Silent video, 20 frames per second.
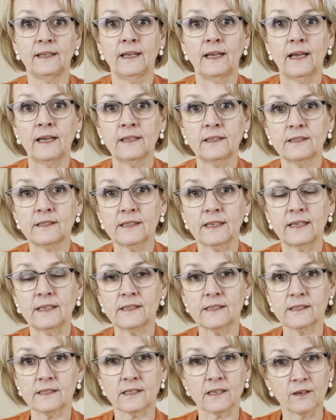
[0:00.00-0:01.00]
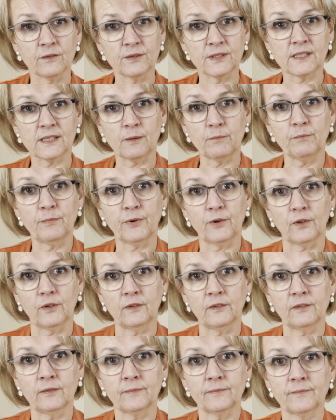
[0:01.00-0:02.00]
and it's so
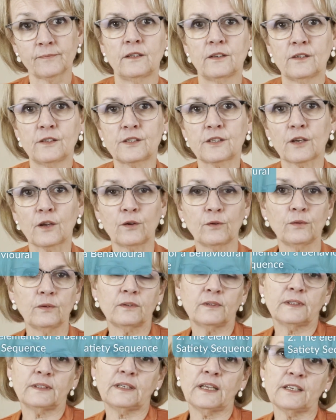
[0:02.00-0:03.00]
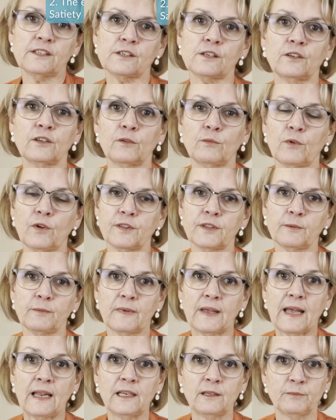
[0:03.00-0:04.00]
simple. So let's look at what the
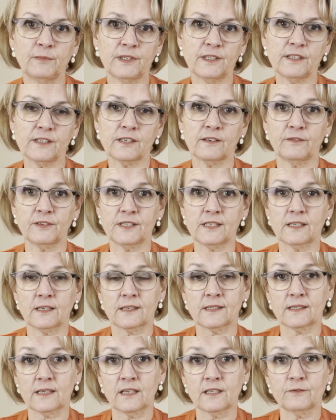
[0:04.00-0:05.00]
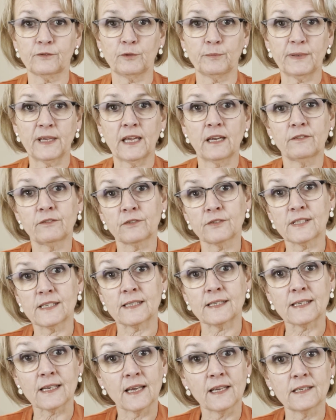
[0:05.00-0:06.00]
elements of a successful behavioural
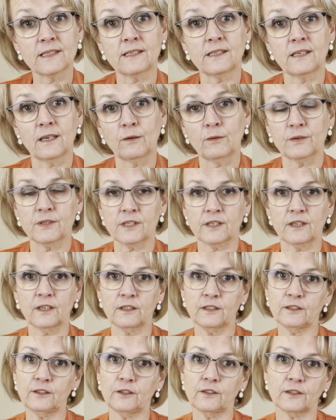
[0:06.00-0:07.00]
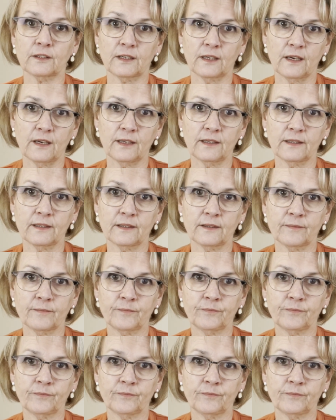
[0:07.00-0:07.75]
satiety sequence are going to look like.